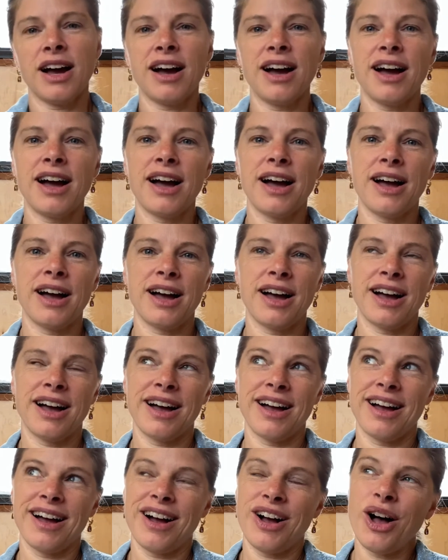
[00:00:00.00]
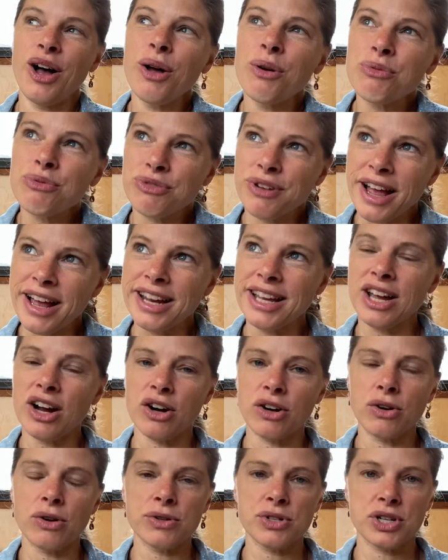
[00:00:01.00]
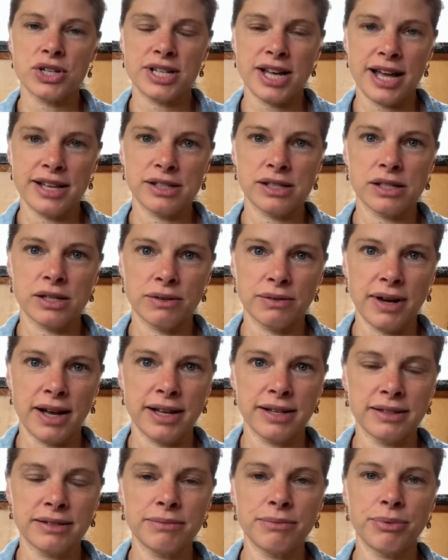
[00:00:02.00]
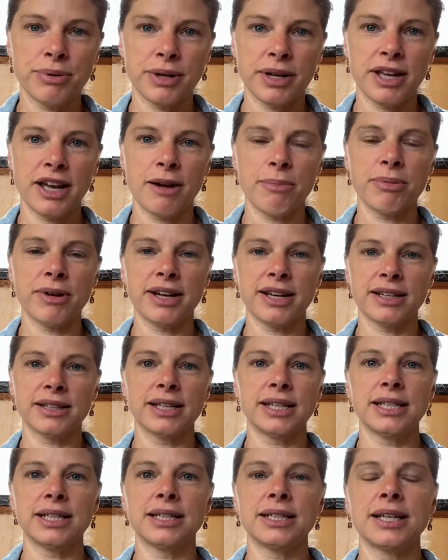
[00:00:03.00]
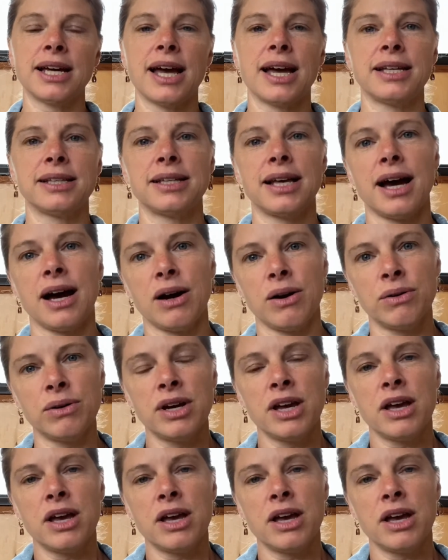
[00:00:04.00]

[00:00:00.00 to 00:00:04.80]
already our culture tends to run pretty upregulated, and now